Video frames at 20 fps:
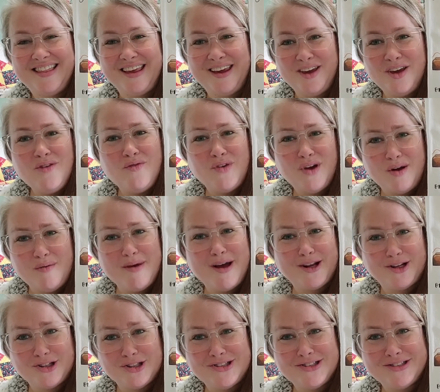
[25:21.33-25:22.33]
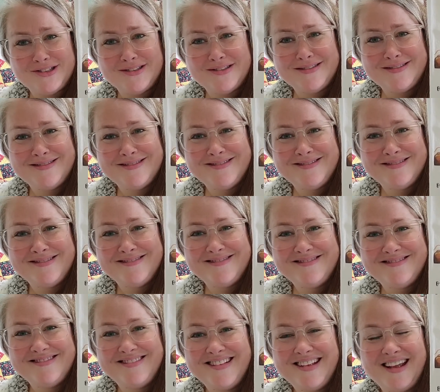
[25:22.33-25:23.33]
Thank you very much.
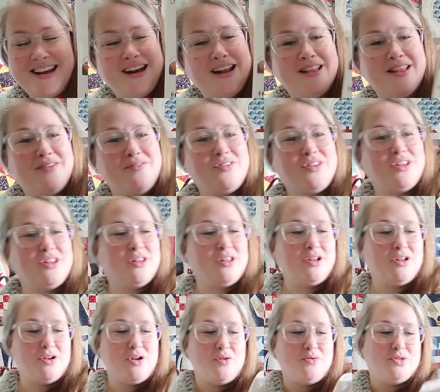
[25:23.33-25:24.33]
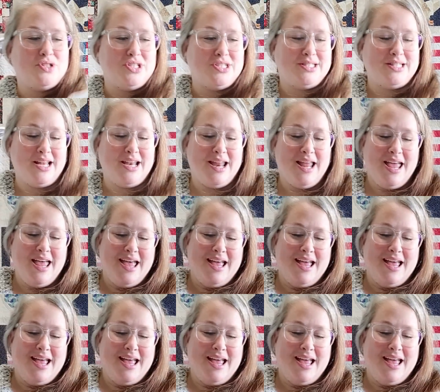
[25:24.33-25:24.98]
And I loved the little note she sent.